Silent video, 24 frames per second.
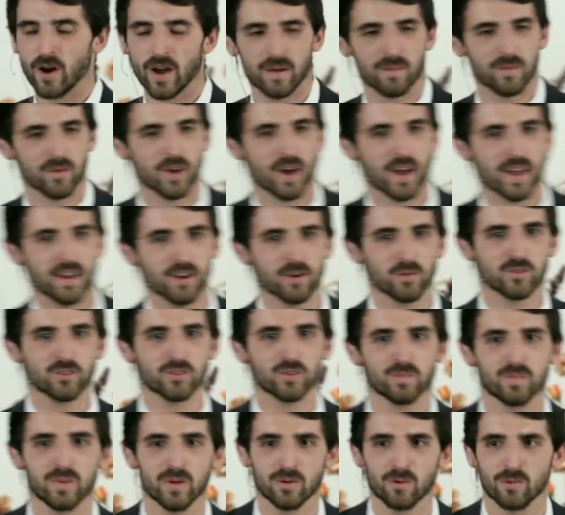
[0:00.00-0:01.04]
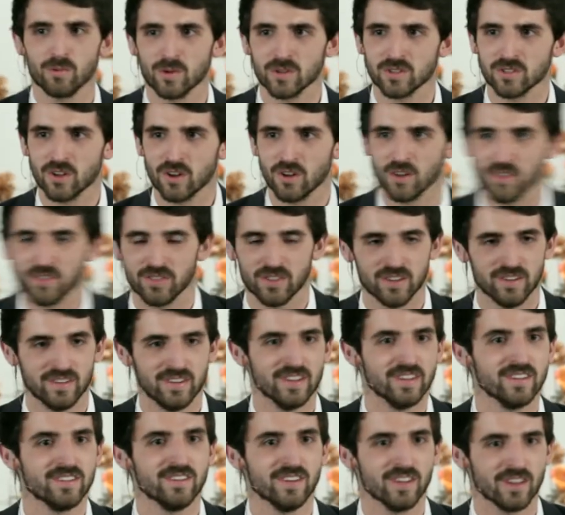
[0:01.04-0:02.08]
I, I hear some people once called the
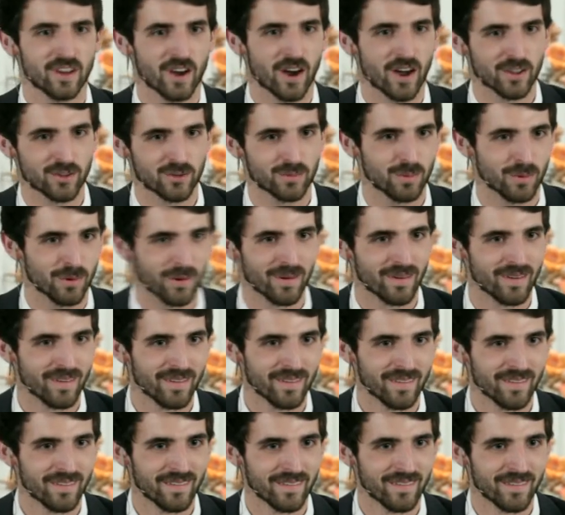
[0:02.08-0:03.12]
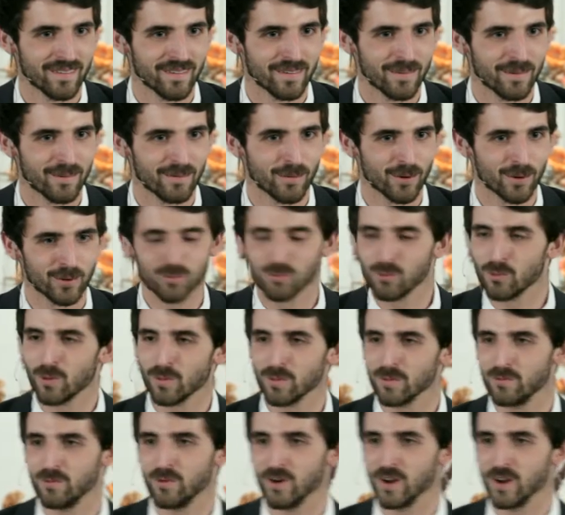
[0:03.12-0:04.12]
Disney gospel, where it's warm and